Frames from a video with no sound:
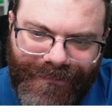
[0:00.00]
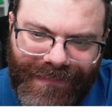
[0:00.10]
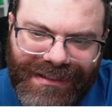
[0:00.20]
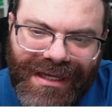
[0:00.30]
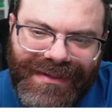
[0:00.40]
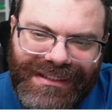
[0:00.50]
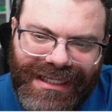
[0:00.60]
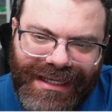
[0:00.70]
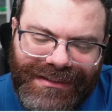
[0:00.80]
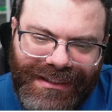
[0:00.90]
it's got to be
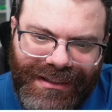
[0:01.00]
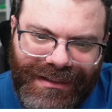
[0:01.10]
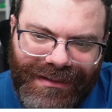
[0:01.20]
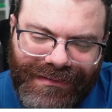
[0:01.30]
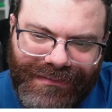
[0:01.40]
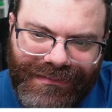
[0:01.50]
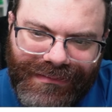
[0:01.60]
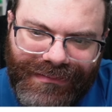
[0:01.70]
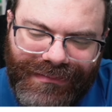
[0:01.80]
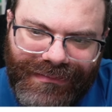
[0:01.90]
CAT.
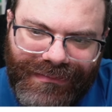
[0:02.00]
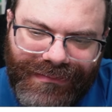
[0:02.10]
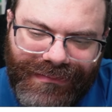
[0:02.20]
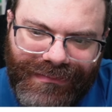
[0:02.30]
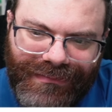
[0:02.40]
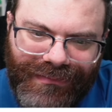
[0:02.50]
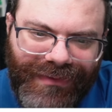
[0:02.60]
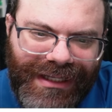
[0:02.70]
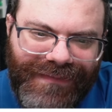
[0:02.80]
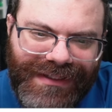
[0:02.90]

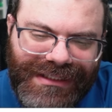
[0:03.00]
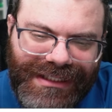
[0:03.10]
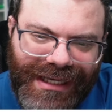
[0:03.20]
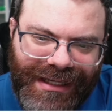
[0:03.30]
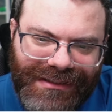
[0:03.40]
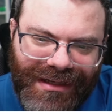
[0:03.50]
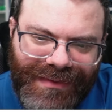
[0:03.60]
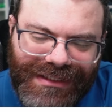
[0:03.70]
Wait, if it's CA, it's got to be